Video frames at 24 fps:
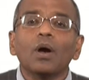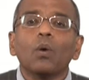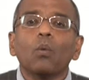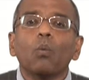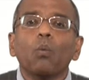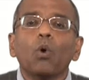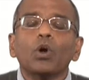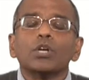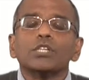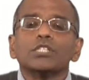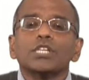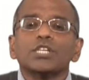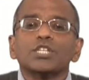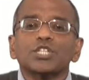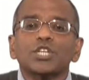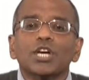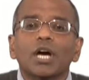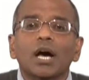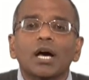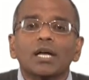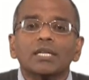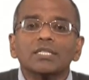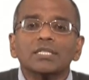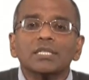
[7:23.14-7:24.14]
What is the
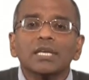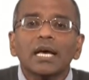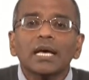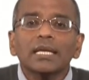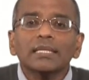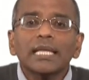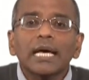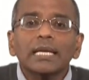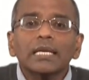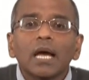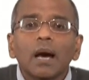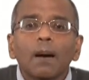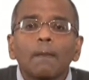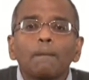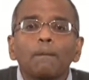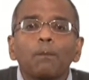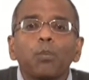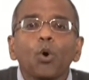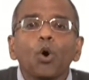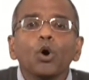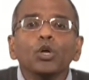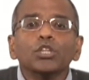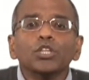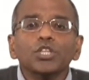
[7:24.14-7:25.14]
chance that
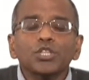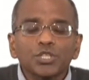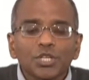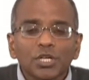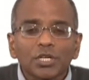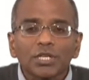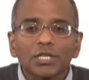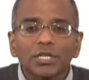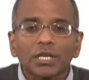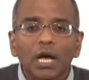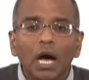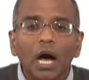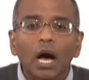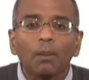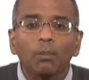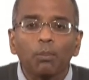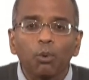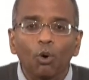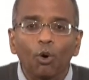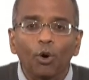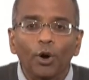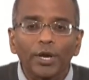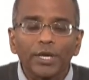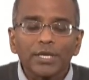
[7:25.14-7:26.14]
both children are
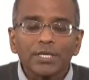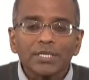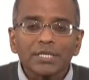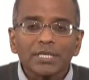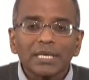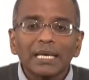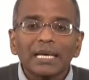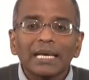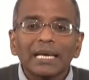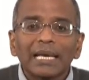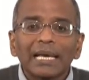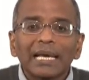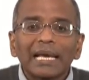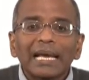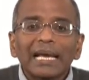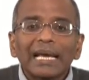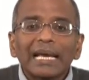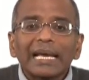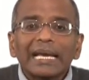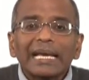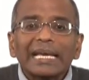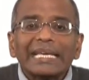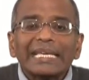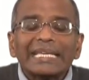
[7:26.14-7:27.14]
boys,
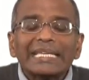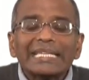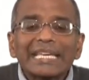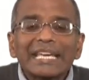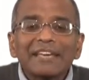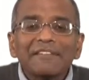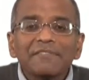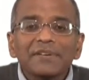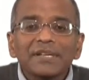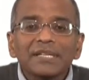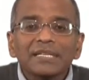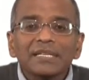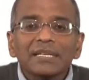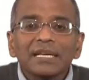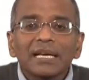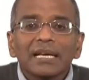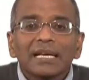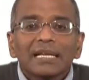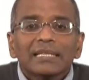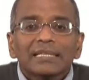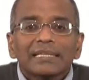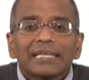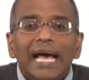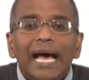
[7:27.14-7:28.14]
given
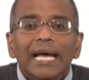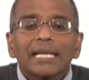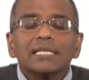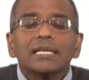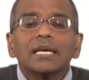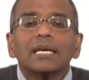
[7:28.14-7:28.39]
that